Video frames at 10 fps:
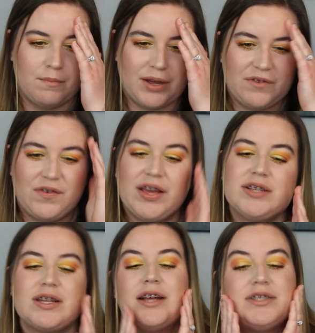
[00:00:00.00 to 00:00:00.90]
My
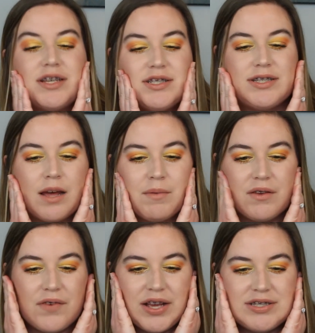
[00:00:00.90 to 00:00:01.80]
face, I did set
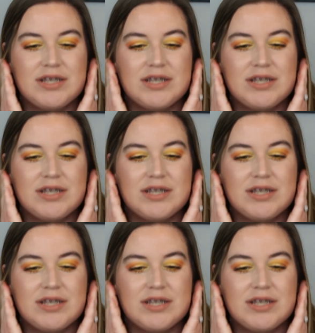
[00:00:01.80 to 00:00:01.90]
my face.